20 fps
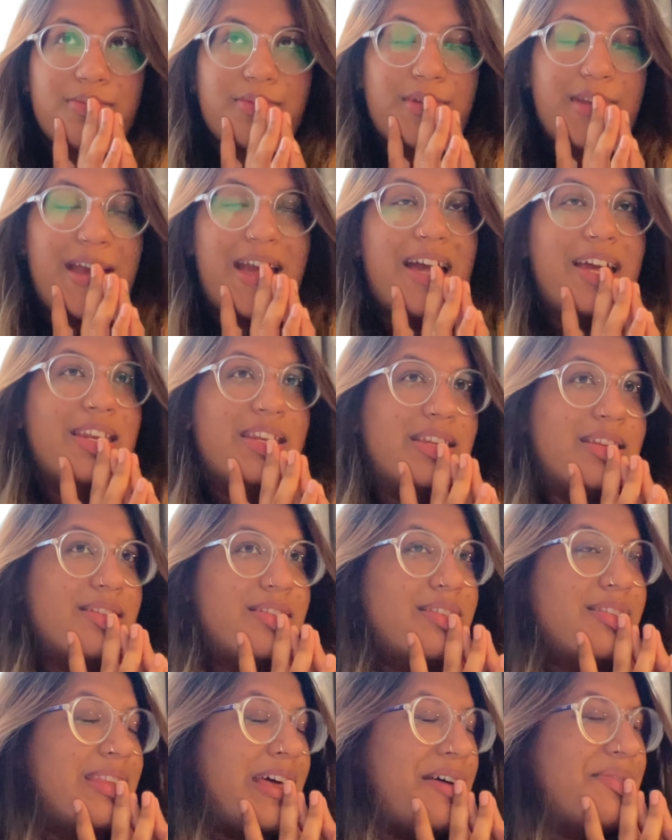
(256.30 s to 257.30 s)
and
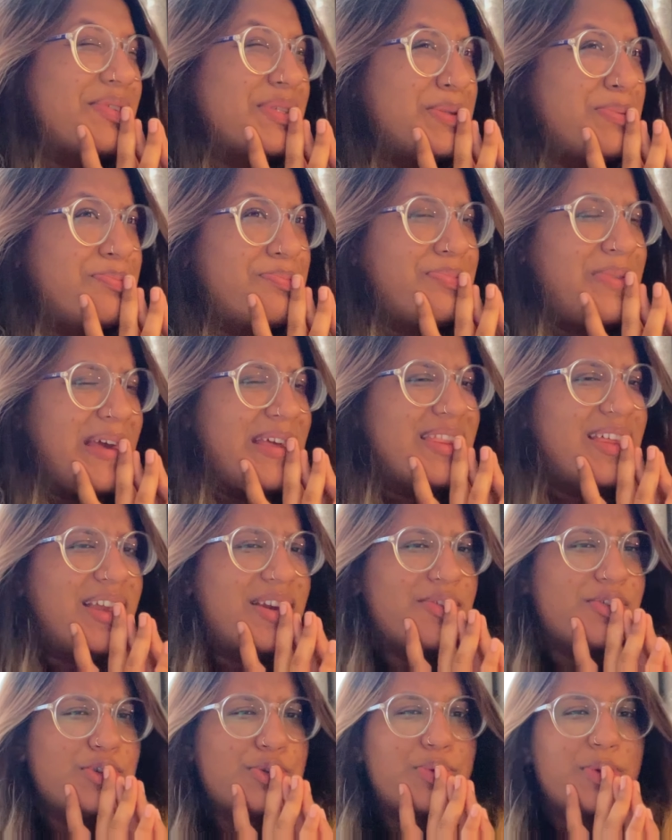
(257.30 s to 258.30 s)
that was I thought
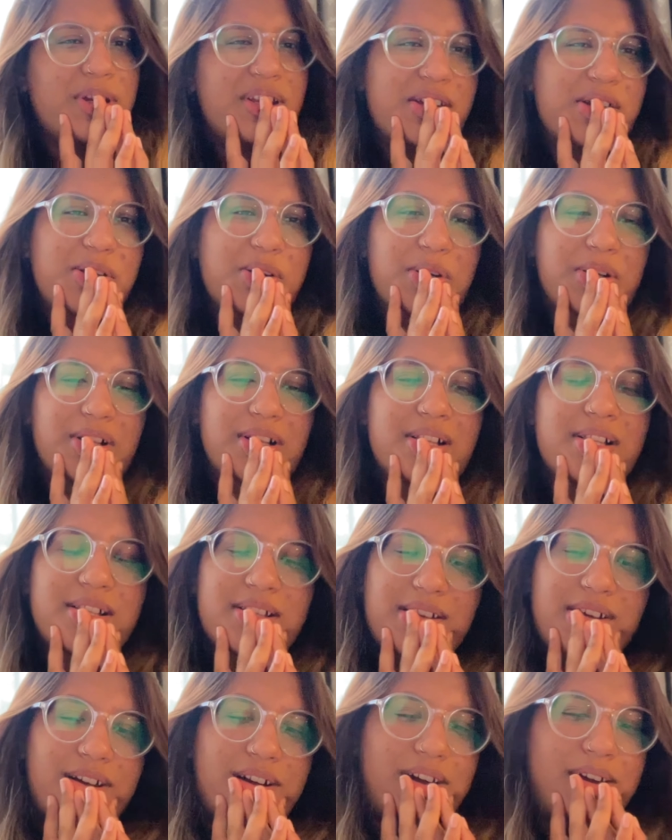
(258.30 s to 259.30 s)
it was pretty cool.
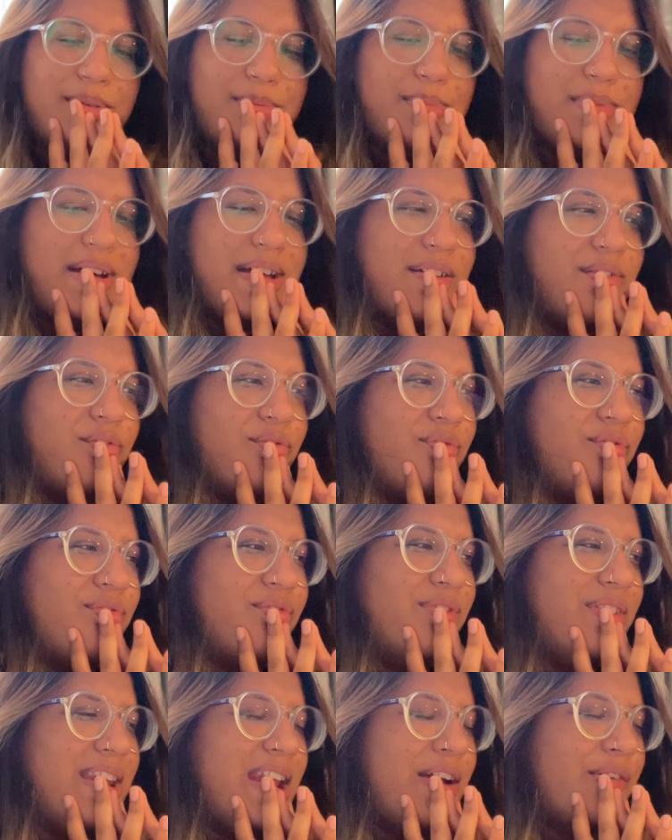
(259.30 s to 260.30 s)
Um, I
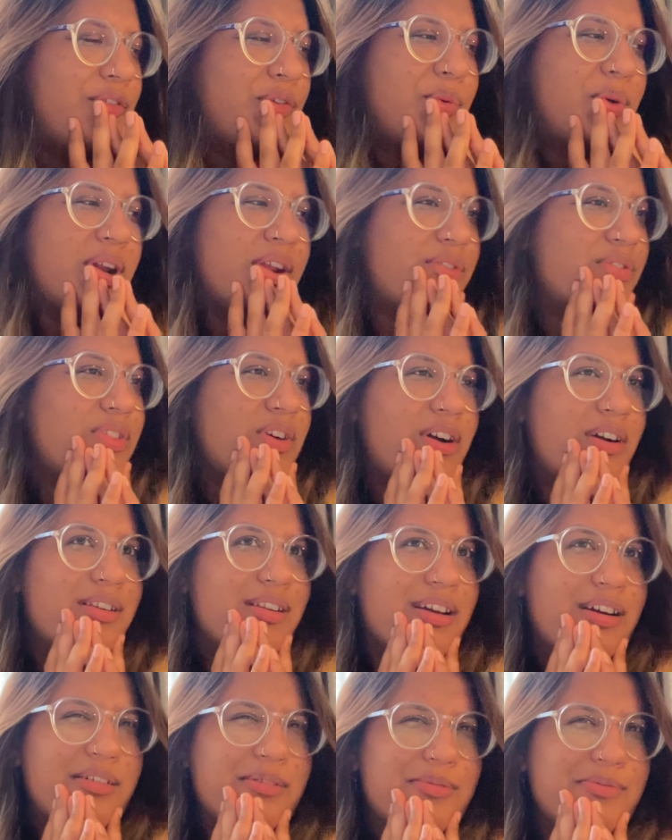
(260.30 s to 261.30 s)
never would have thought
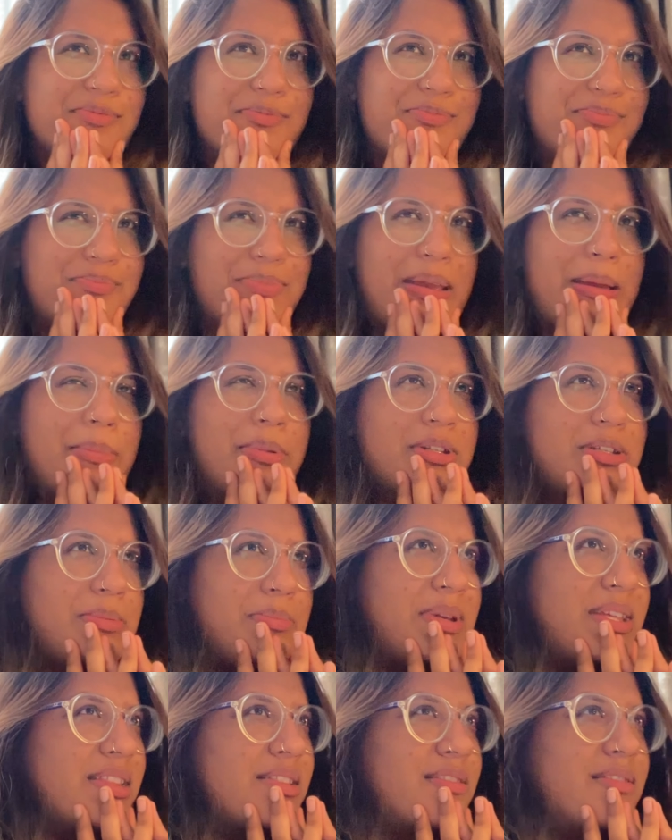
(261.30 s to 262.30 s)
I'd be able to
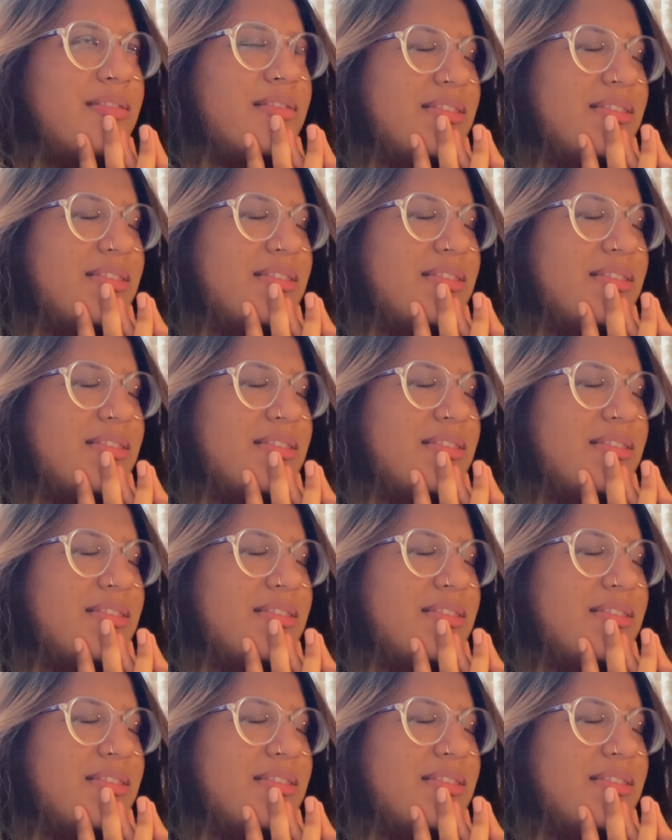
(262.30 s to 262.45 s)
meet